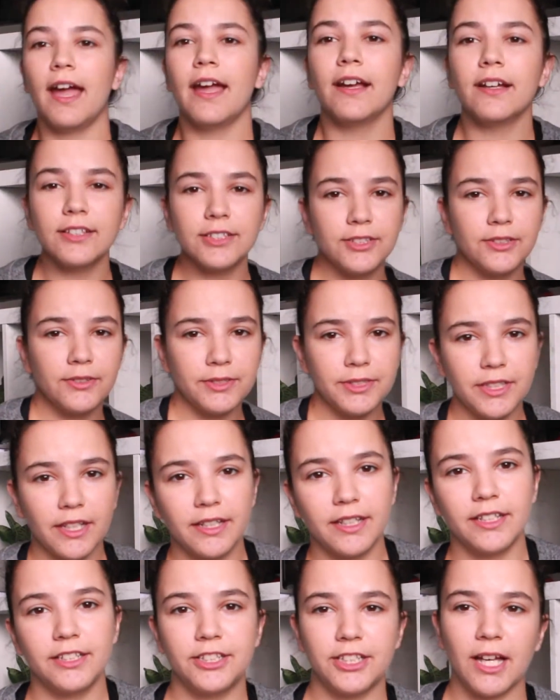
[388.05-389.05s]
I also
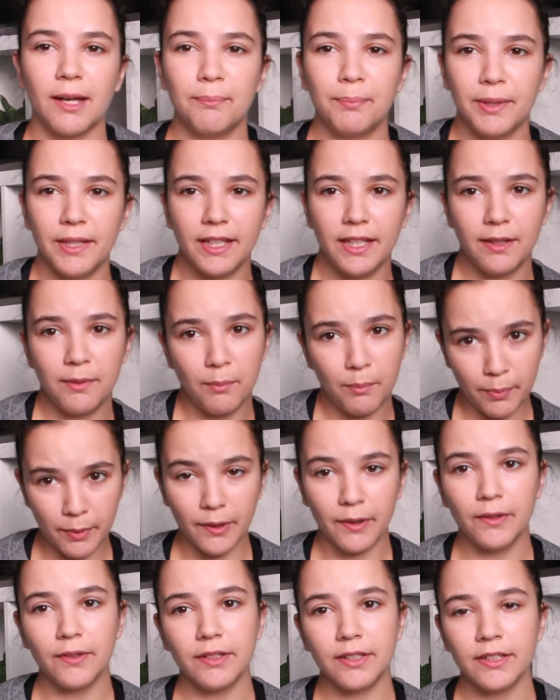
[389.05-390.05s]
started shopping in
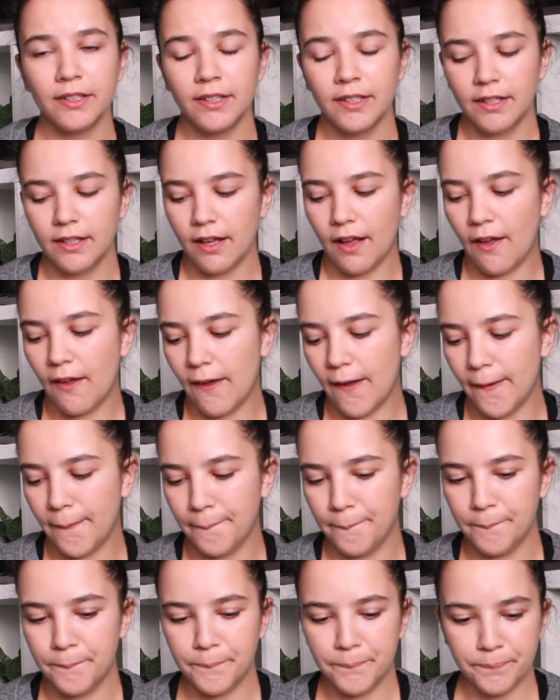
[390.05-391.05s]
bulk
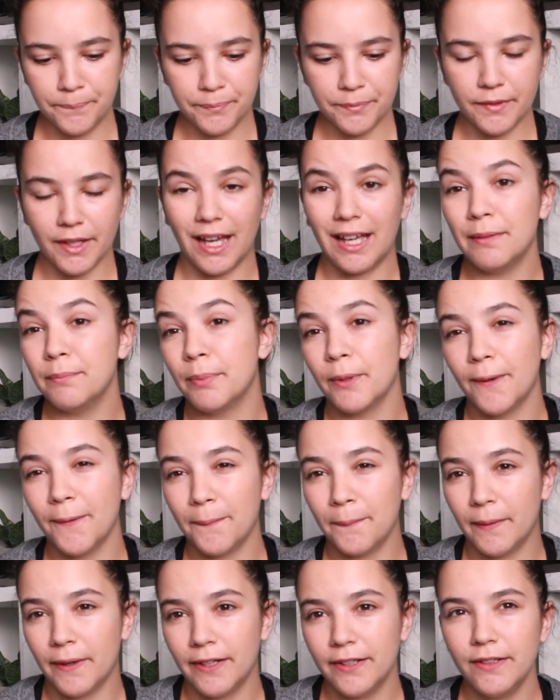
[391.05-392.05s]
at
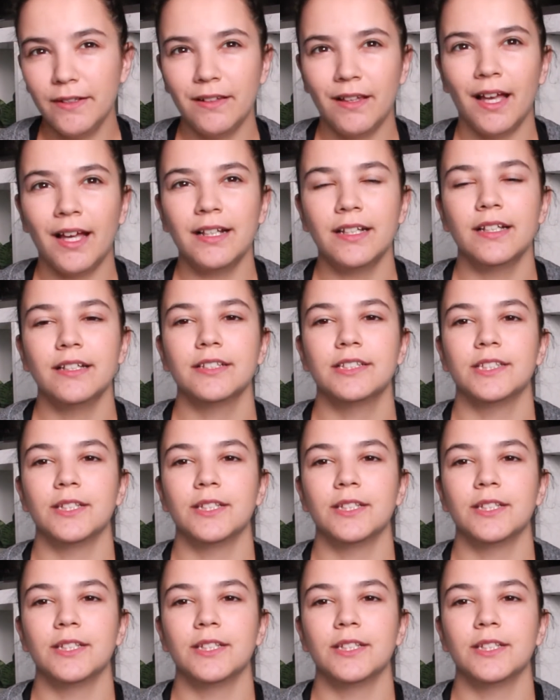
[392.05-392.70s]
Bulk Barn a lot,